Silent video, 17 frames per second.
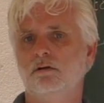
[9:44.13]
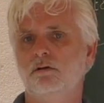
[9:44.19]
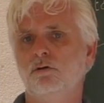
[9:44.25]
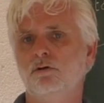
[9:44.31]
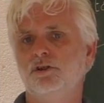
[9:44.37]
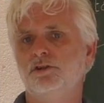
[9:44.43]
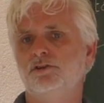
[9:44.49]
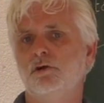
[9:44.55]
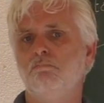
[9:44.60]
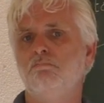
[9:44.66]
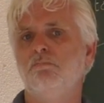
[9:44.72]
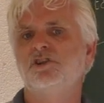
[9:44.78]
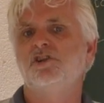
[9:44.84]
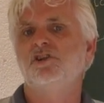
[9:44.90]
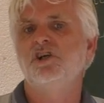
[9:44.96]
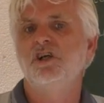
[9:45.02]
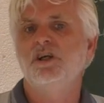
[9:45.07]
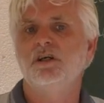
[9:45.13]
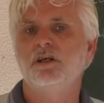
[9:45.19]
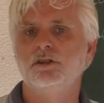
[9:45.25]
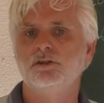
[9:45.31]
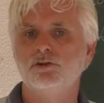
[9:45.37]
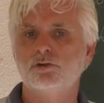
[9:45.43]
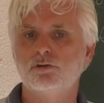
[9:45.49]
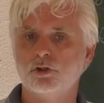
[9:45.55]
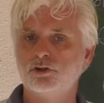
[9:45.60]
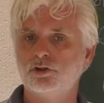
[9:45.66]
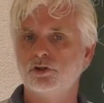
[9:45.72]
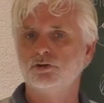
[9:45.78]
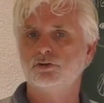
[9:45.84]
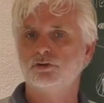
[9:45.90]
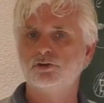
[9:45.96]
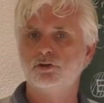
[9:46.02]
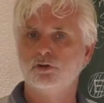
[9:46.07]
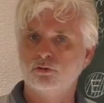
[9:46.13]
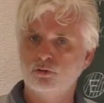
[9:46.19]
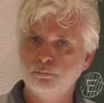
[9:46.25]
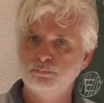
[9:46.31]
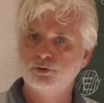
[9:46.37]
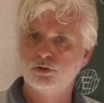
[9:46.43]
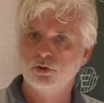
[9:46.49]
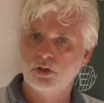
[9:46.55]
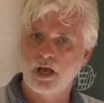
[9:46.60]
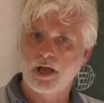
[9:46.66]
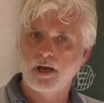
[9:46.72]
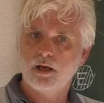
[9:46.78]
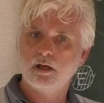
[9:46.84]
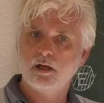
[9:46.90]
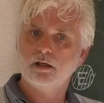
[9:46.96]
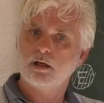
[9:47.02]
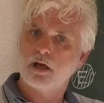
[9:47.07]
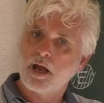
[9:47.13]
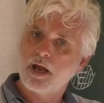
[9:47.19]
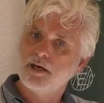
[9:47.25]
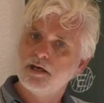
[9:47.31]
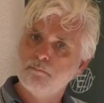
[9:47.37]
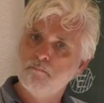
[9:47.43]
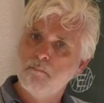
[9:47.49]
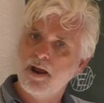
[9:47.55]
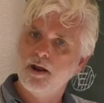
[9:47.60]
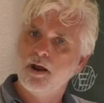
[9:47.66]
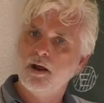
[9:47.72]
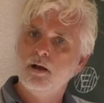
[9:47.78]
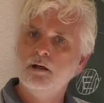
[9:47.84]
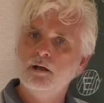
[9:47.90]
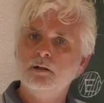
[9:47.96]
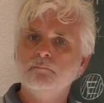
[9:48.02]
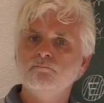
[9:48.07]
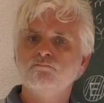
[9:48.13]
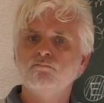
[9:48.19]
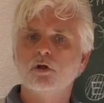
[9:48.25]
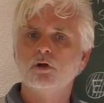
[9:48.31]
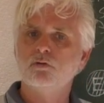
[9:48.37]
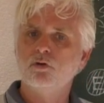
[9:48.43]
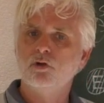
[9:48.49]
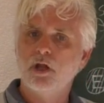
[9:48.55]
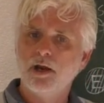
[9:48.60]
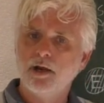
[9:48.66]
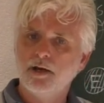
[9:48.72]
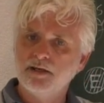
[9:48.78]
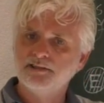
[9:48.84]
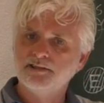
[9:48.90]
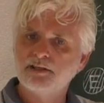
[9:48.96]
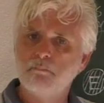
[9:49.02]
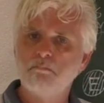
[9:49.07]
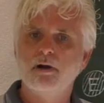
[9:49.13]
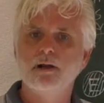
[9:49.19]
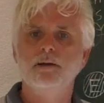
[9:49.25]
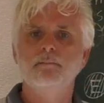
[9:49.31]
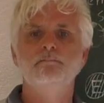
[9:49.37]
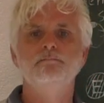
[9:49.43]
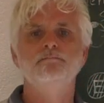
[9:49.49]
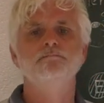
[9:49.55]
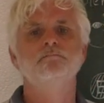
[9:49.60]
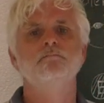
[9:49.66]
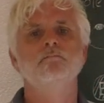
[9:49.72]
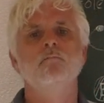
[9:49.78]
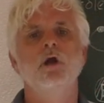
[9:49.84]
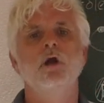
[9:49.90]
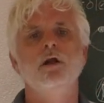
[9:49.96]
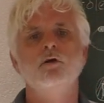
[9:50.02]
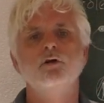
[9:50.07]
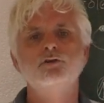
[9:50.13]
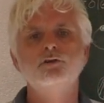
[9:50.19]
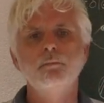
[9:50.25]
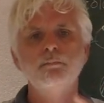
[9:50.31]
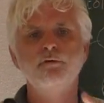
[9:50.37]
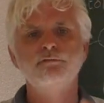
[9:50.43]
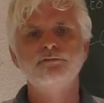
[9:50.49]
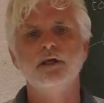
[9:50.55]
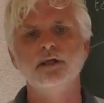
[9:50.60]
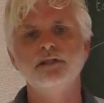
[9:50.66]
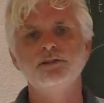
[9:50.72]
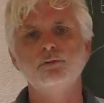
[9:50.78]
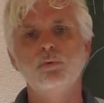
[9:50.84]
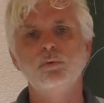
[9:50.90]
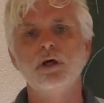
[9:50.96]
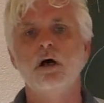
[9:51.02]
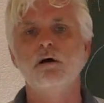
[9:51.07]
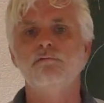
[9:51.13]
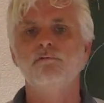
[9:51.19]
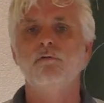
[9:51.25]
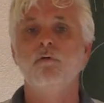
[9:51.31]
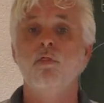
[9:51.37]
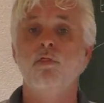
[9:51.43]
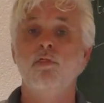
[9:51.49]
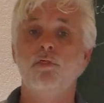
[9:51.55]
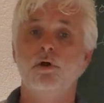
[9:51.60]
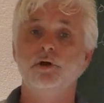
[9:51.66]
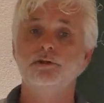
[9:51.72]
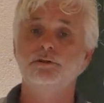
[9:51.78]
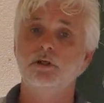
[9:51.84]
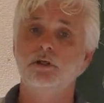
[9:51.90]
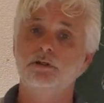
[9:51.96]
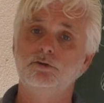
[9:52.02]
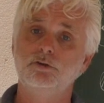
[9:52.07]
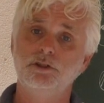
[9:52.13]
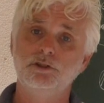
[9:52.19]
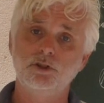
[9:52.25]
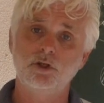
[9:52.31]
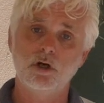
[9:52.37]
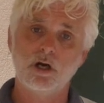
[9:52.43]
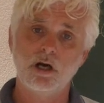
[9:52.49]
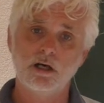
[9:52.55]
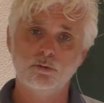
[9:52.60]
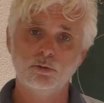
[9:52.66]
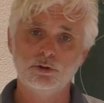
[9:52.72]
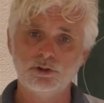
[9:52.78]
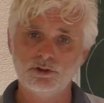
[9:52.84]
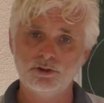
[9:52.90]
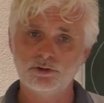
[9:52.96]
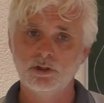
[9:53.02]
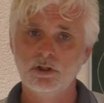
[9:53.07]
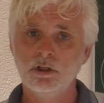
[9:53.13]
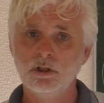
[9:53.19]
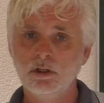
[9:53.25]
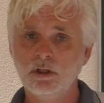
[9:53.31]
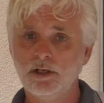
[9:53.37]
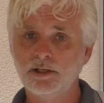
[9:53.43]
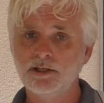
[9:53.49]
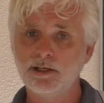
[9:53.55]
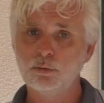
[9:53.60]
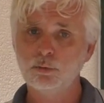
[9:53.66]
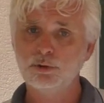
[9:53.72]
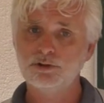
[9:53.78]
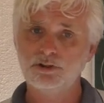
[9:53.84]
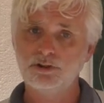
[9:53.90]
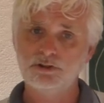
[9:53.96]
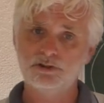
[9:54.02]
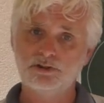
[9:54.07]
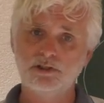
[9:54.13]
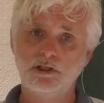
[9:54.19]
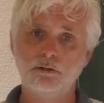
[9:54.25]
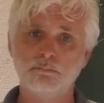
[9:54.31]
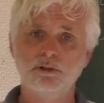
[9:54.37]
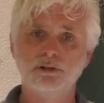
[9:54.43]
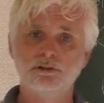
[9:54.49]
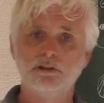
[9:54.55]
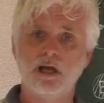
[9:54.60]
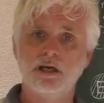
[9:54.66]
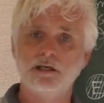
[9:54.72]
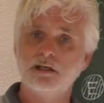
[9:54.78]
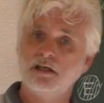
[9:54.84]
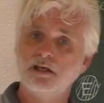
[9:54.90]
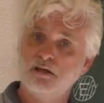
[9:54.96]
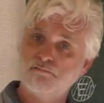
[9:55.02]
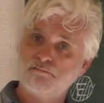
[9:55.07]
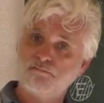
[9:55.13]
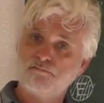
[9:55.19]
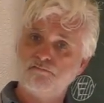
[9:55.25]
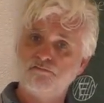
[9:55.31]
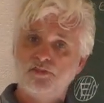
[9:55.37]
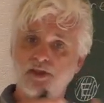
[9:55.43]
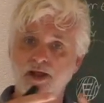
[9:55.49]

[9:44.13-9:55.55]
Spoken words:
only some machine instructions grouped together in a handy manner and call that an assembly. And on top of these, we have third generation languages, and there we see statements like if,